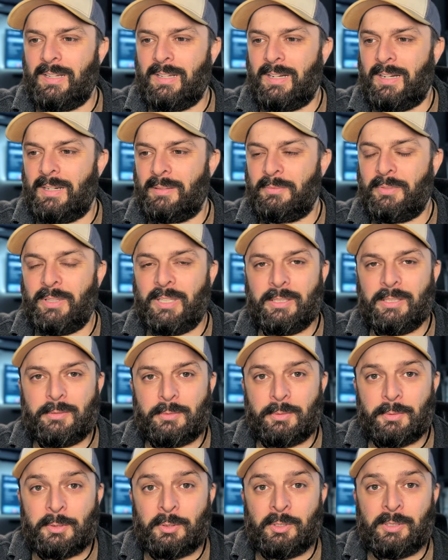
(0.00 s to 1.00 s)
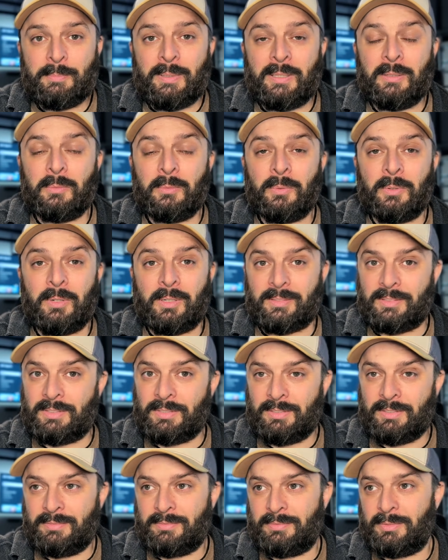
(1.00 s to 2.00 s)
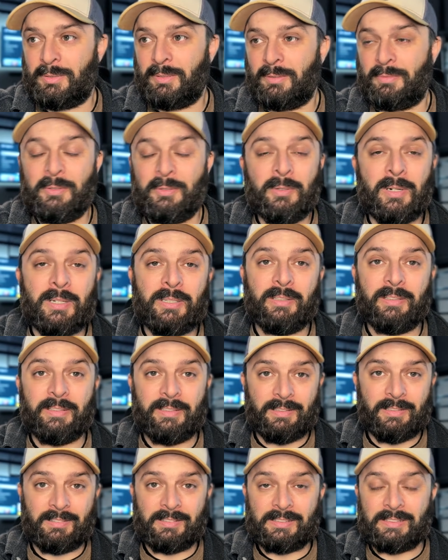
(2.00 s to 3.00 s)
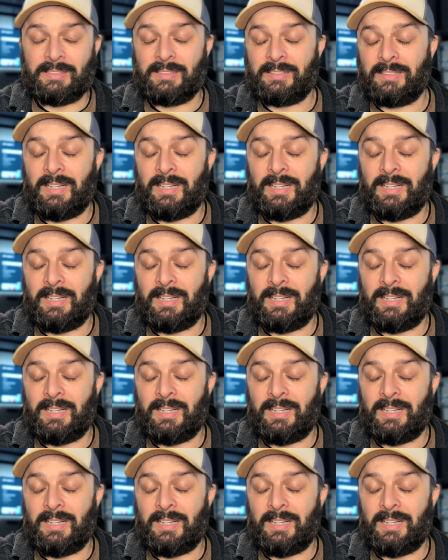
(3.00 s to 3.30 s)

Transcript: Uh, very crude, but it worked for a few hundred years,